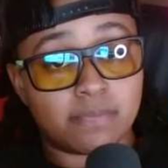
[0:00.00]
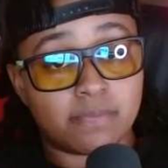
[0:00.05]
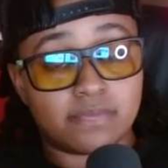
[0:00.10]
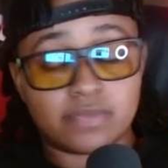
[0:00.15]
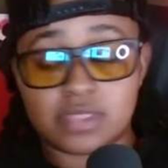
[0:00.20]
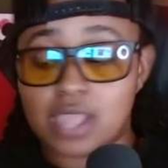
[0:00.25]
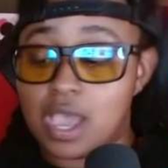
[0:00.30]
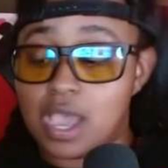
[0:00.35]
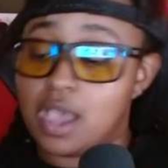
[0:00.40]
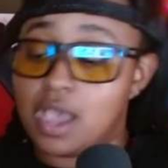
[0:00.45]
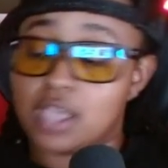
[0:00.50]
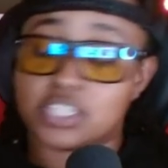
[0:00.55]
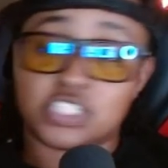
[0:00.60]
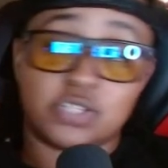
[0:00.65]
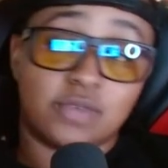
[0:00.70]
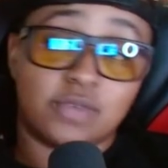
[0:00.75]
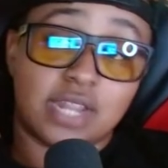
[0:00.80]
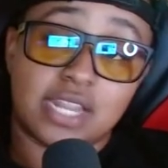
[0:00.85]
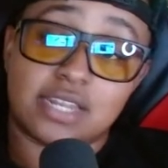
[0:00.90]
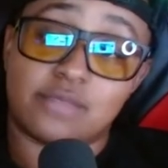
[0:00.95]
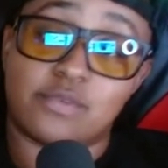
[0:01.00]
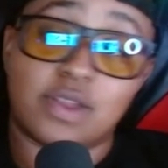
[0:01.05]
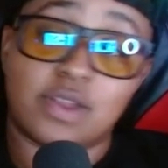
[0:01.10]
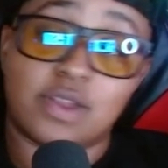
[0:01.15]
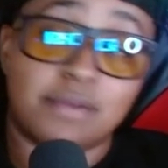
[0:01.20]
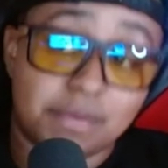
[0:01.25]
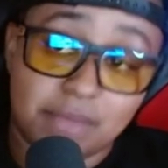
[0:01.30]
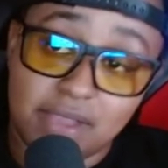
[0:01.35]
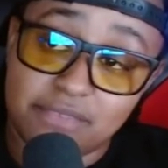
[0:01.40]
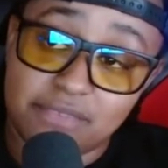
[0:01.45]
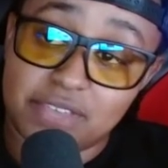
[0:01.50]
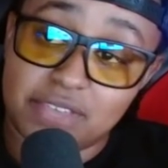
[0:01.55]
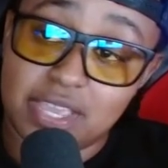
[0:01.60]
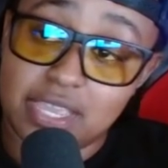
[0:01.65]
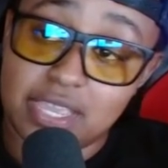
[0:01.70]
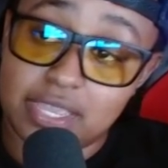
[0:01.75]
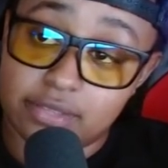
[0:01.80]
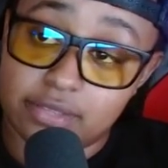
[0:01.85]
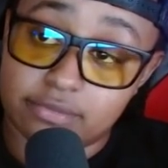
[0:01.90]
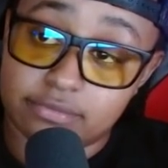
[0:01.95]
Nah, she would have to run me my
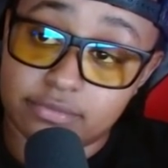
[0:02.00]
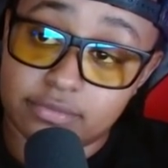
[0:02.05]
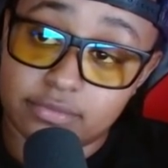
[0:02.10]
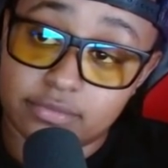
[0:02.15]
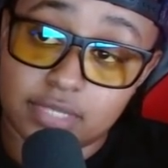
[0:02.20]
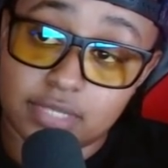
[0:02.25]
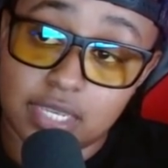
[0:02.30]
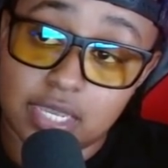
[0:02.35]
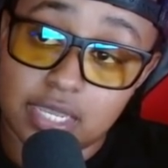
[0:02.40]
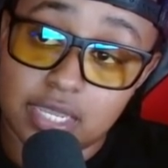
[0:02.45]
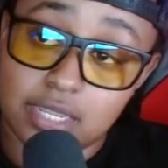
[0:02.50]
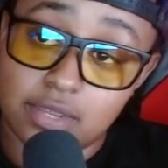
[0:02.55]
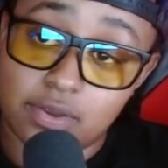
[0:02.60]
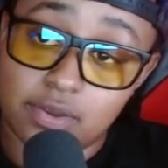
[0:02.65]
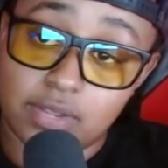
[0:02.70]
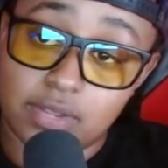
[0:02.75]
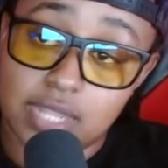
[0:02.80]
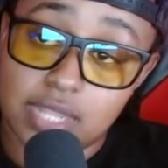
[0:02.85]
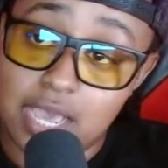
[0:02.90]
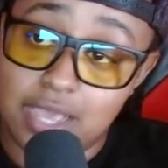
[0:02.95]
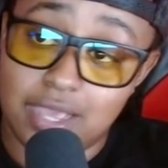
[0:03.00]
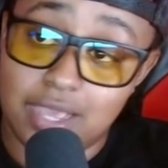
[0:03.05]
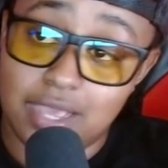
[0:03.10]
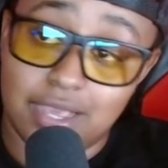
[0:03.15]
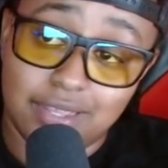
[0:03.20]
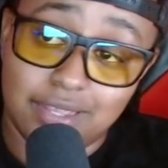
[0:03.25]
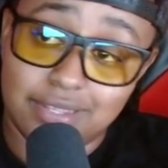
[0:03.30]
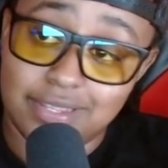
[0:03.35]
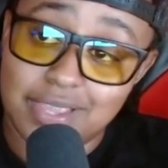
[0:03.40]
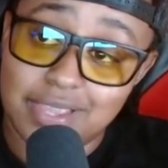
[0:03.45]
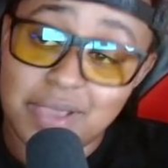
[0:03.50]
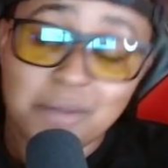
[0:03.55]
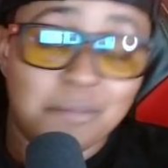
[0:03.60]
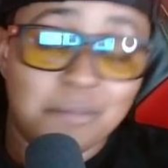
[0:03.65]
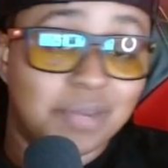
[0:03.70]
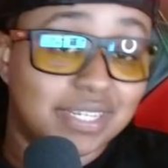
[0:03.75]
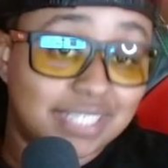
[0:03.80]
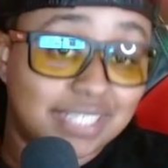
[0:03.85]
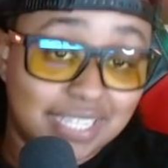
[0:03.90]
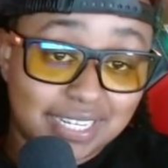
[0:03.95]
fade. I ain't gonna lie.
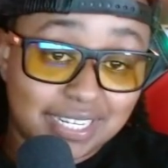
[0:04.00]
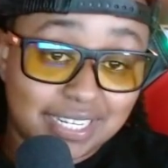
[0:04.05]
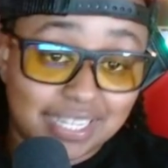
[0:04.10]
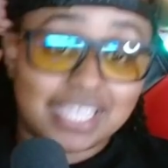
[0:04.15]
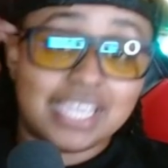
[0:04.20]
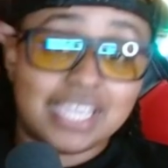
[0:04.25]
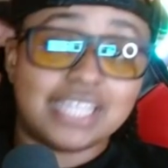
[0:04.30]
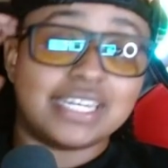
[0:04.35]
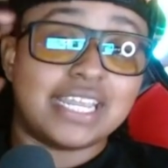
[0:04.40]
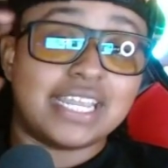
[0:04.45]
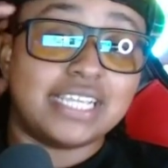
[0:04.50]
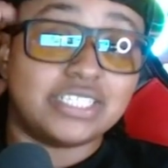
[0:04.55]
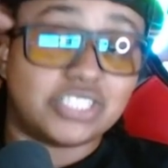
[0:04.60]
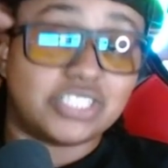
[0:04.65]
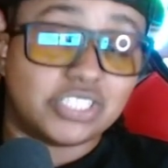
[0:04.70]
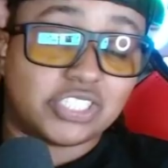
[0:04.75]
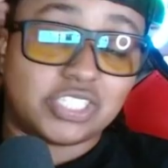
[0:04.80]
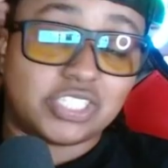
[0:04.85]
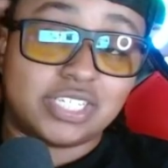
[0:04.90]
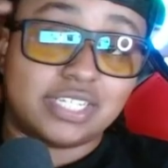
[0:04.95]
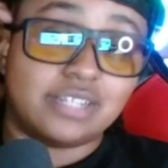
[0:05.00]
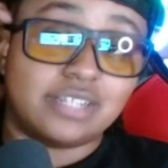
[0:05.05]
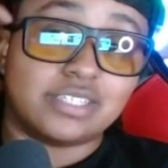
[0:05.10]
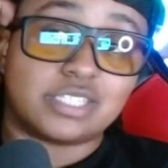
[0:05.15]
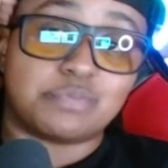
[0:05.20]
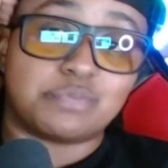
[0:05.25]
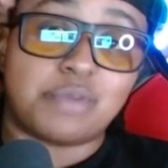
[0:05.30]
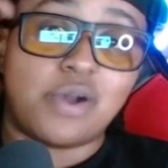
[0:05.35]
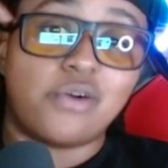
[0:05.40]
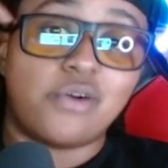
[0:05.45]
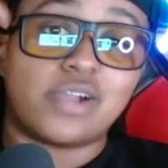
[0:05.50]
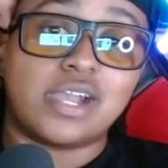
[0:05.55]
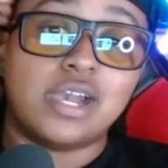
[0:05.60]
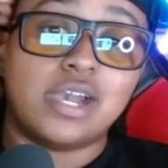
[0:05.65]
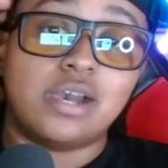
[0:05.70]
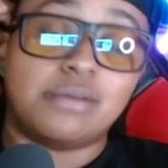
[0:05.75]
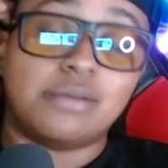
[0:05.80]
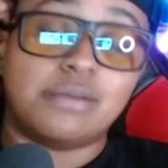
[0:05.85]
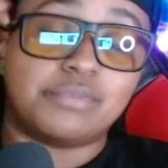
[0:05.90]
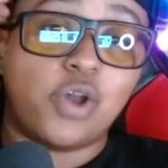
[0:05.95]
But then again, Daysha shouldn't have spoke
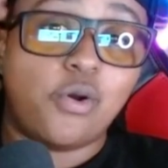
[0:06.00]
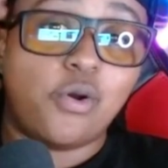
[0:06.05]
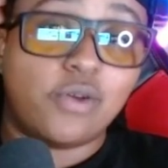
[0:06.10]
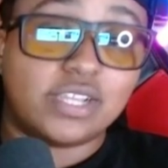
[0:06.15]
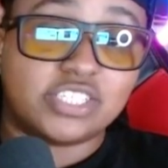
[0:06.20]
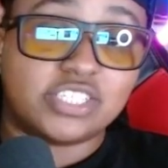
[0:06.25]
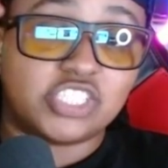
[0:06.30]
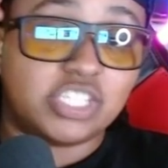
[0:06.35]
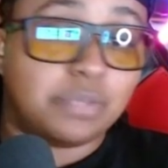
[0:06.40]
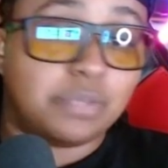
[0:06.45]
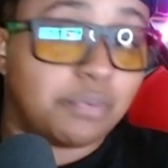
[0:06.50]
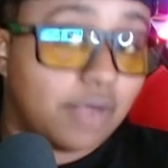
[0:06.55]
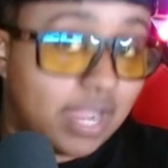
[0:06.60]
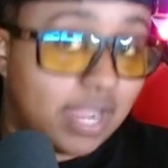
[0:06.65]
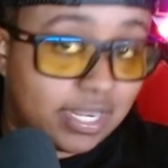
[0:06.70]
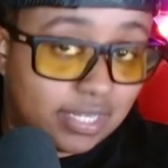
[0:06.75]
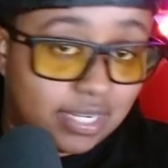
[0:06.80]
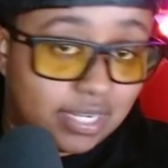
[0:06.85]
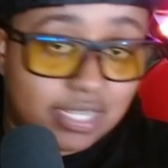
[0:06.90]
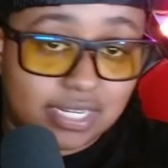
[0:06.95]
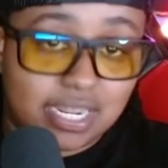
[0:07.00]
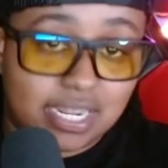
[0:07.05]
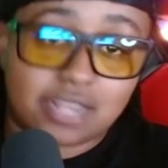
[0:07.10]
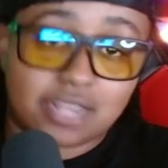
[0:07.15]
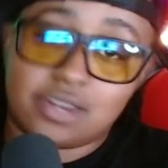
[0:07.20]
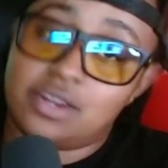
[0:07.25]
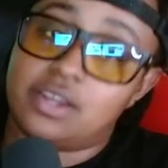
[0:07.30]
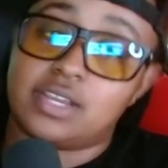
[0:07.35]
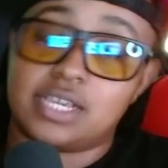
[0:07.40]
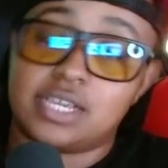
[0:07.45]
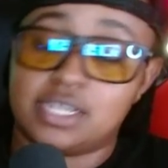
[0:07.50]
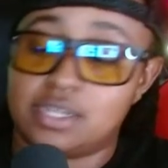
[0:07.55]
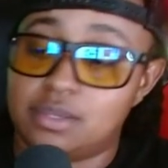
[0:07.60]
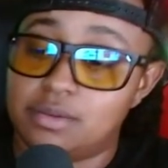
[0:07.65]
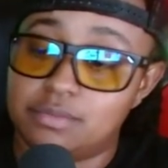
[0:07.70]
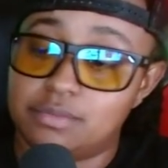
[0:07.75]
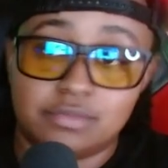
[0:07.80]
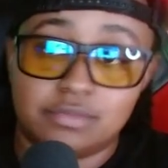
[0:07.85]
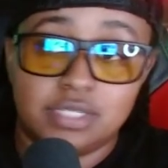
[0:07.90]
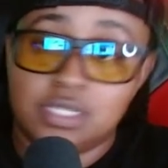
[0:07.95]
up knowing she pregnant, and that girl could
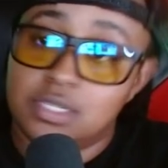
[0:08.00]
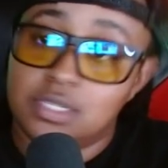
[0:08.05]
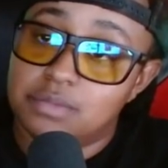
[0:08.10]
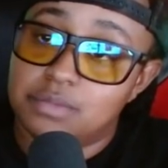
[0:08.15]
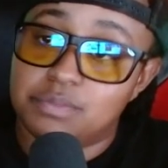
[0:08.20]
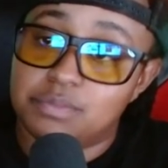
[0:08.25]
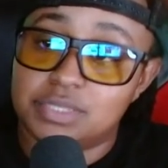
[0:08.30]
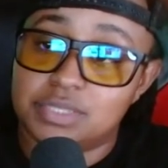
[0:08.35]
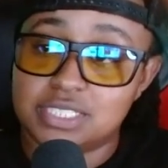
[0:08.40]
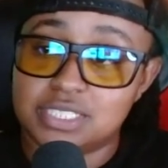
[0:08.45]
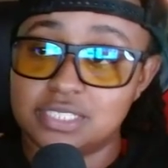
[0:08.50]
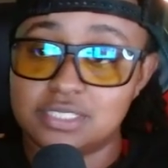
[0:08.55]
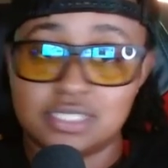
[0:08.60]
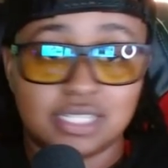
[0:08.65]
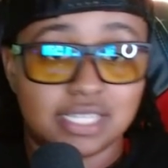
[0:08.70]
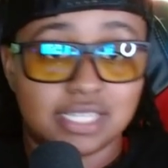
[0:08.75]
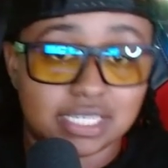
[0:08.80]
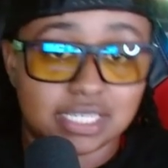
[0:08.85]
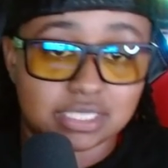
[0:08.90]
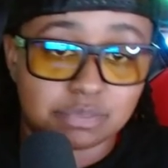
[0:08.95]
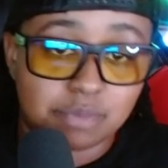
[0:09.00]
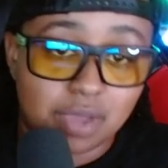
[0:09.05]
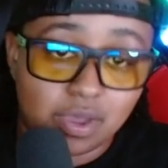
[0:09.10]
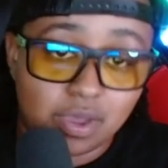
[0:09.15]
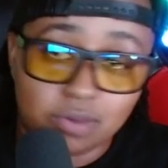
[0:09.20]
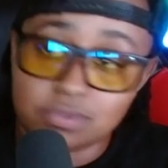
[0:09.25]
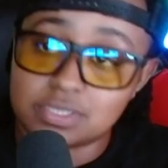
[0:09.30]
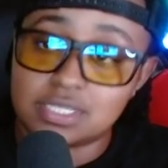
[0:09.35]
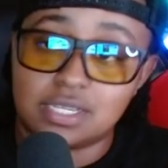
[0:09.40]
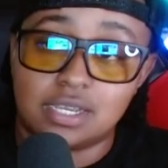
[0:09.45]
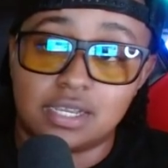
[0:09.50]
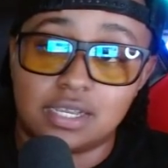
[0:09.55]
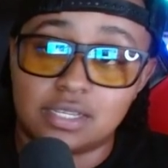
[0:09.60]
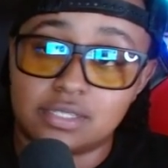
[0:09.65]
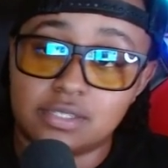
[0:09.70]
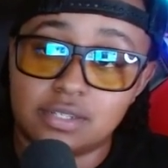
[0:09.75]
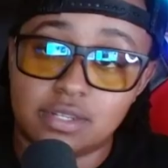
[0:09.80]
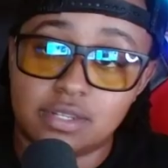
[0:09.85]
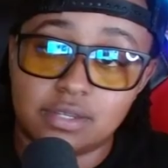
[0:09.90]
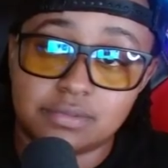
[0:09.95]
have potentially exposed her.
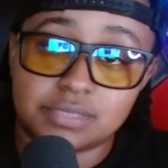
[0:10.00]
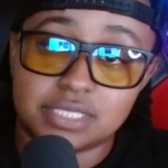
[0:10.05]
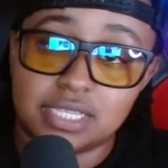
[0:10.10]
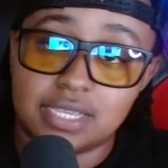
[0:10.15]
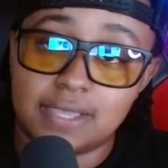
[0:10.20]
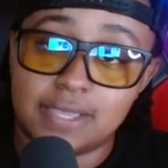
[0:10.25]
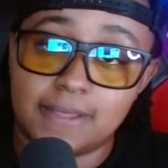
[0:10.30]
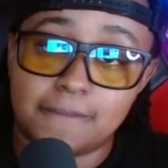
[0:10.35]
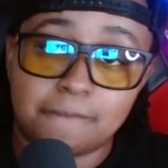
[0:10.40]
You know what I'm saying?